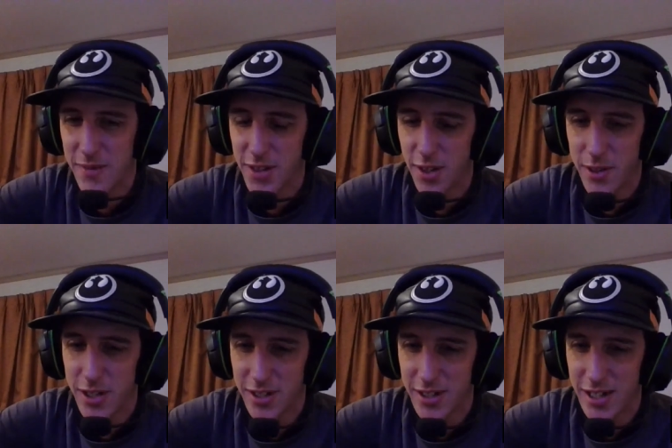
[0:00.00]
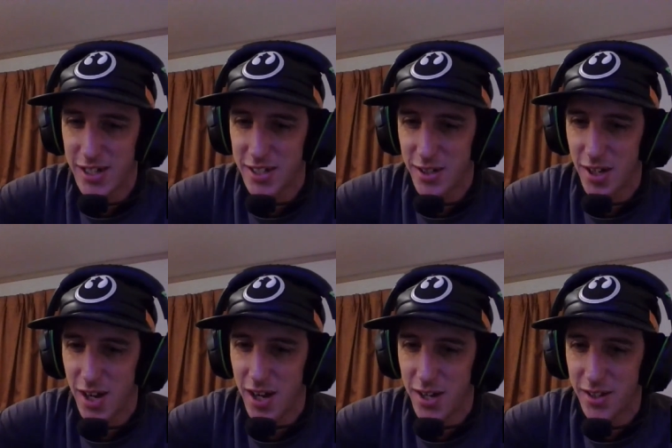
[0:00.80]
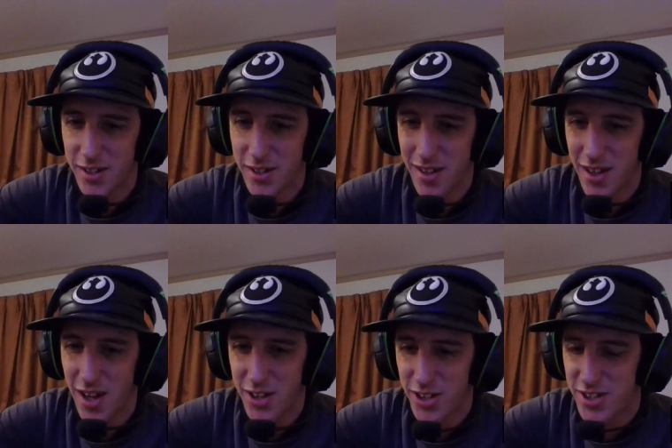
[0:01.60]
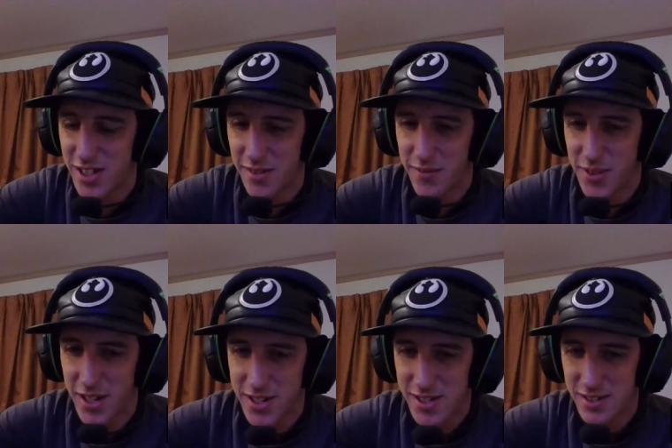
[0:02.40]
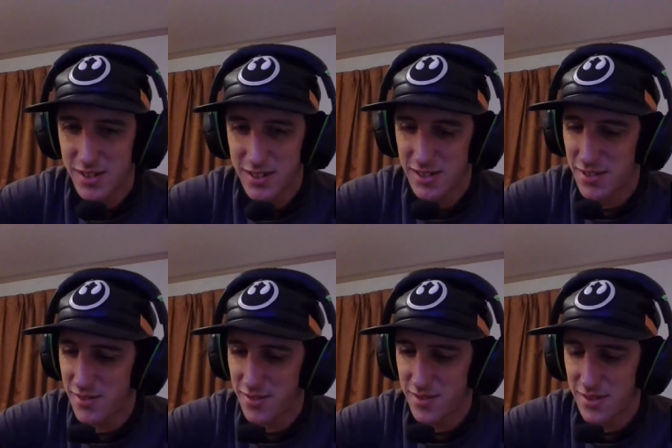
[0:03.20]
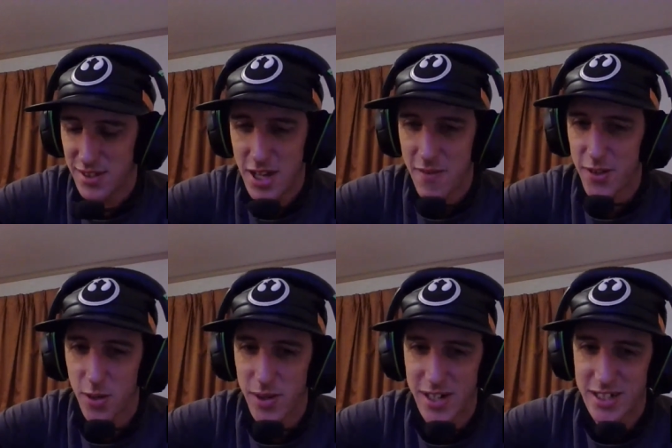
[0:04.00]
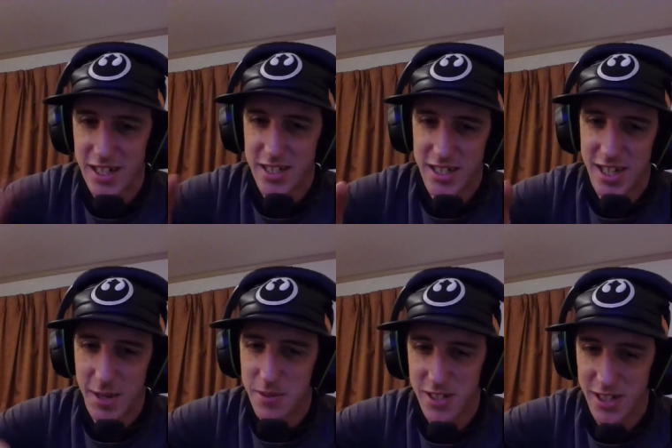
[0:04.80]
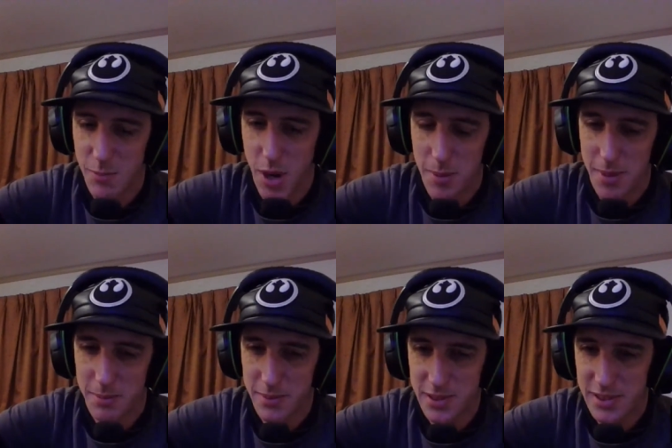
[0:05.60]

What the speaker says: never know when you're gonna need a set of dice. You never know when a D&D game is gonna pop up.